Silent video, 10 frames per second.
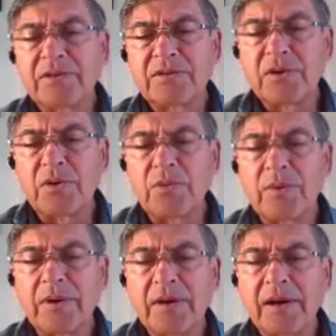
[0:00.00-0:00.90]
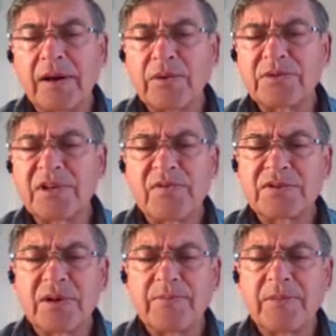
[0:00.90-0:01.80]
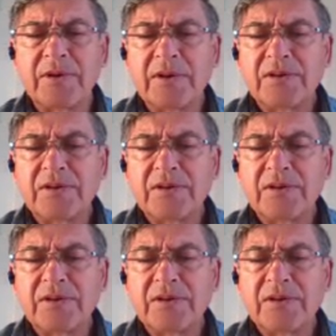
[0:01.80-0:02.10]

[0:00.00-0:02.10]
So those give you some